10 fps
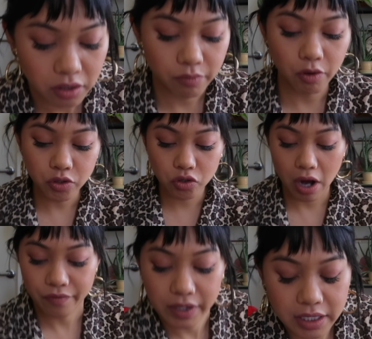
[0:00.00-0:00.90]
The most
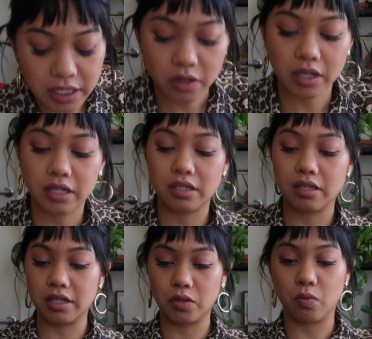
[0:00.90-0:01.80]
graphic tee is
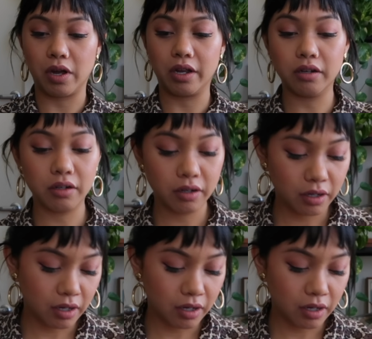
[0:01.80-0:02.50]
this one.